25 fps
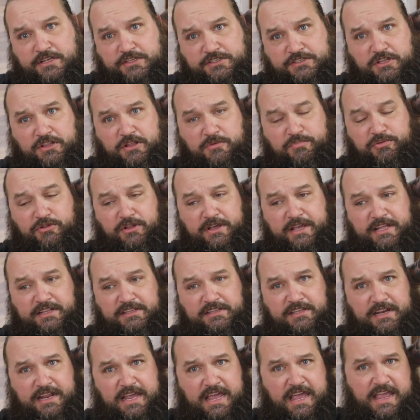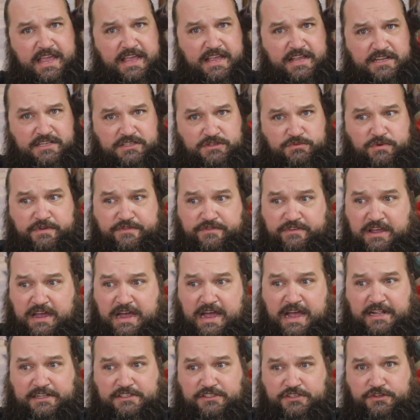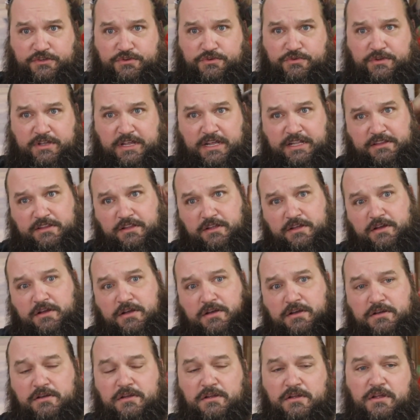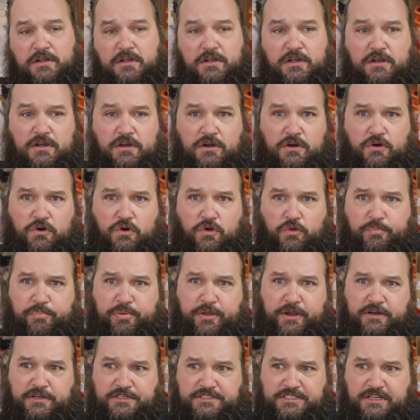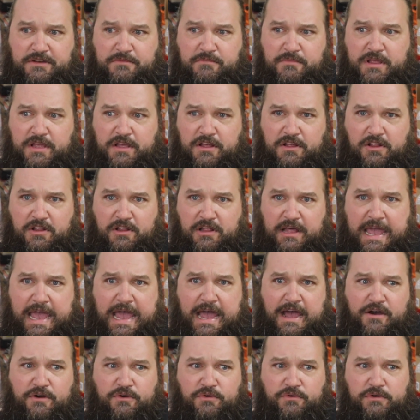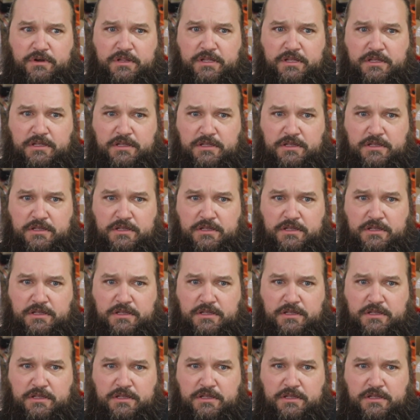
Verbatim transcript: So the plan today is we've got to get the old Pierson mill out